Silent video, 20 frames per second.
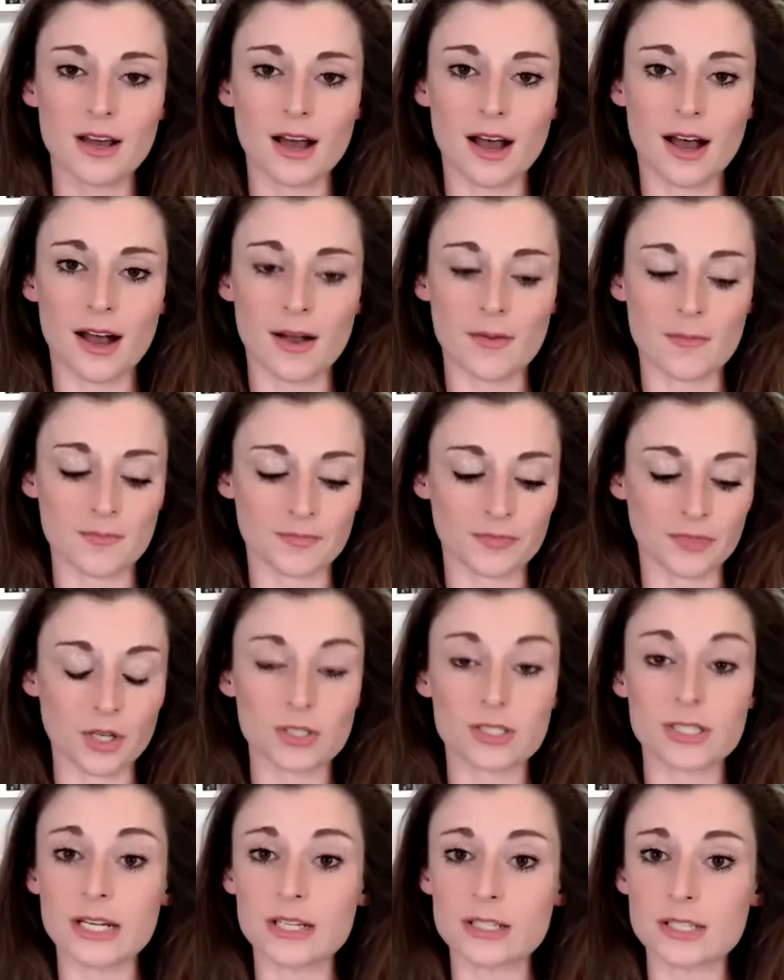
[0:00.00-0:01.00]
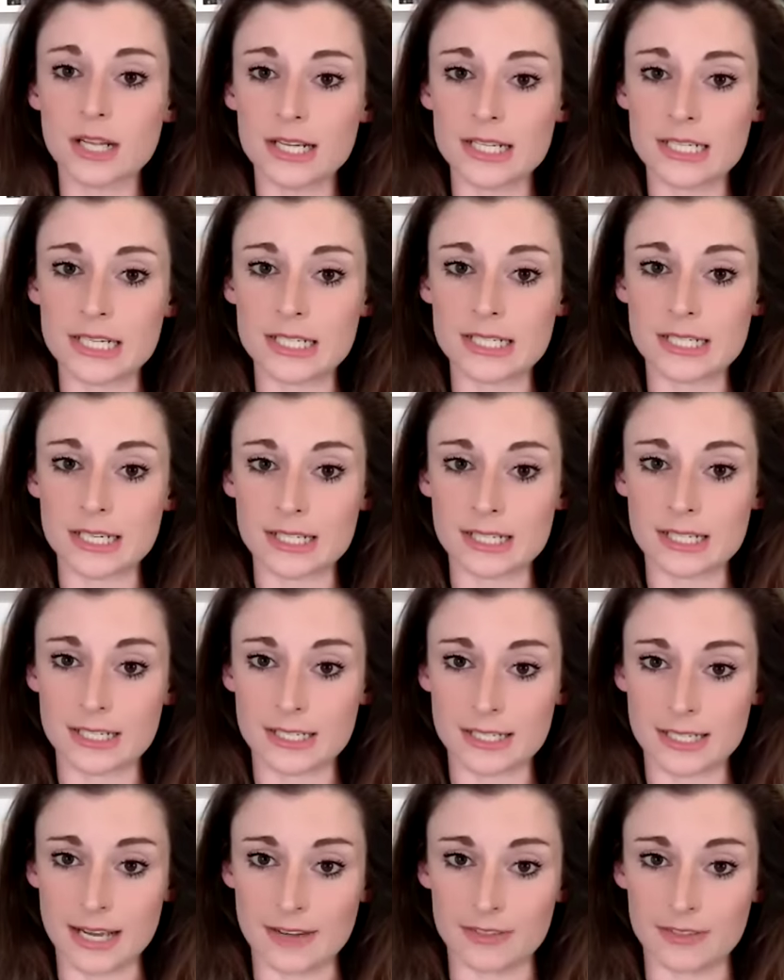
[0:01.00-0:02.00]
since
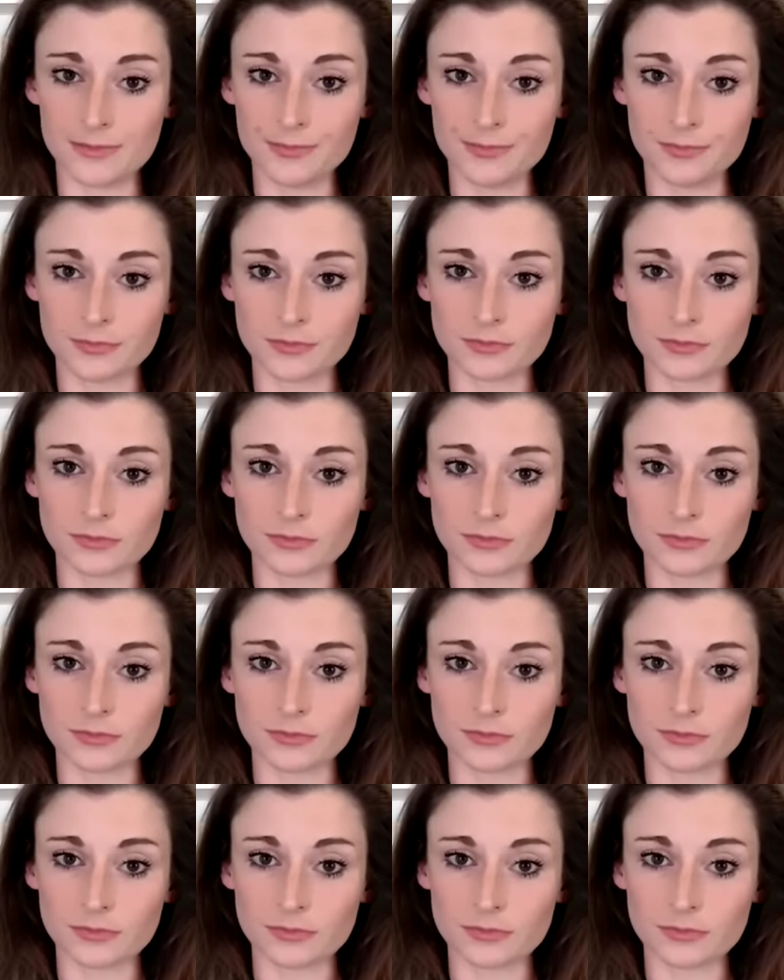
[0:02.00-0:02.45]
1967,